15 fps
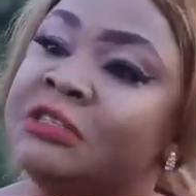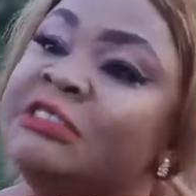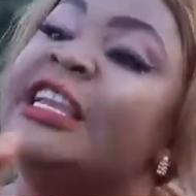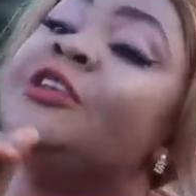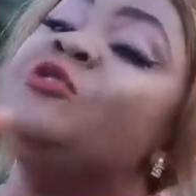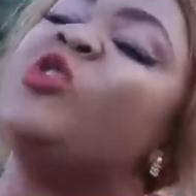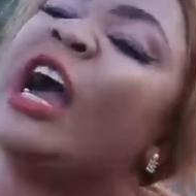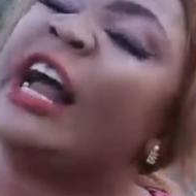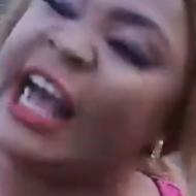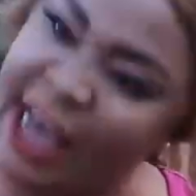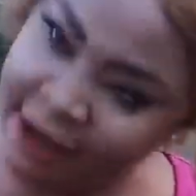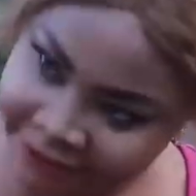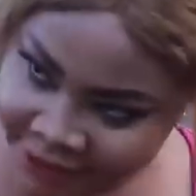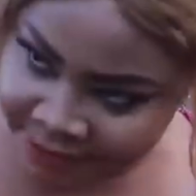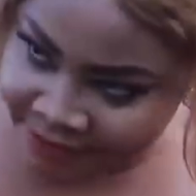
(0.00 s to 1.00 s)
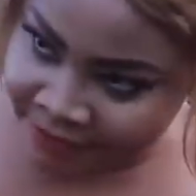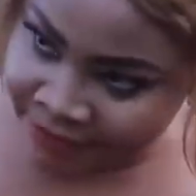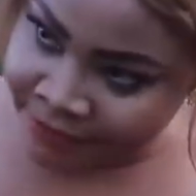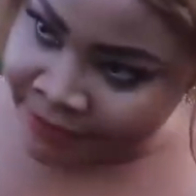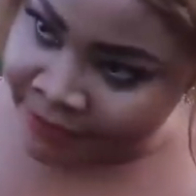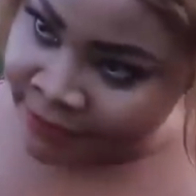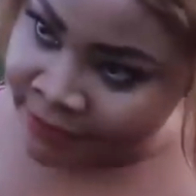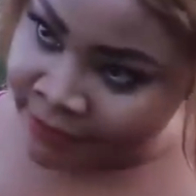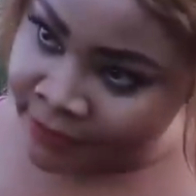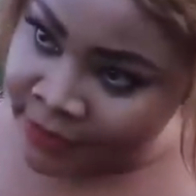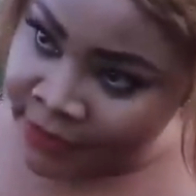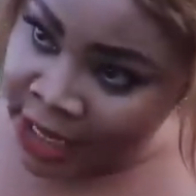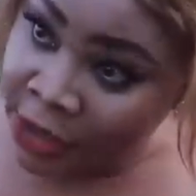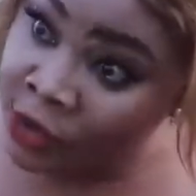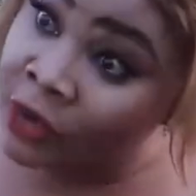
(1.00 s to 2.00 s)
Then you can have him.
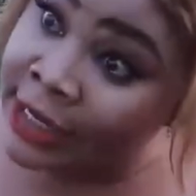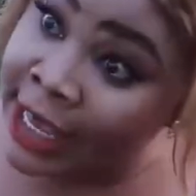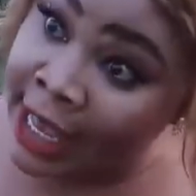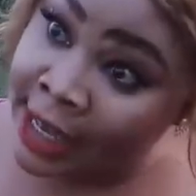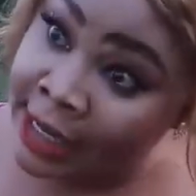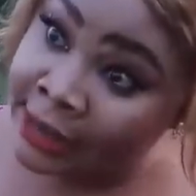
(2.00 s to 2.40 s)
Enolia?